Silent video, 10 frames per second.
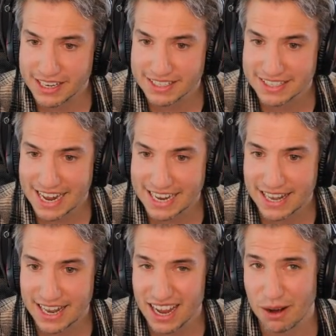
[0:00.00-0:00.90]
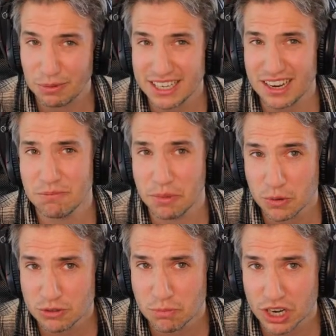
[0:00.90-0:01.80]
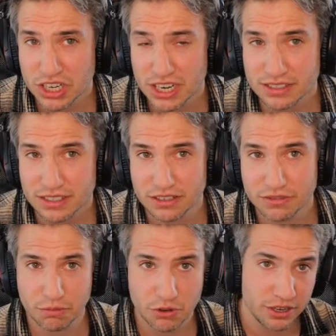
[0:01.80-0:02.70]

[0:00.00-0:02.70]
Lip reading: is that I would say in most projects, in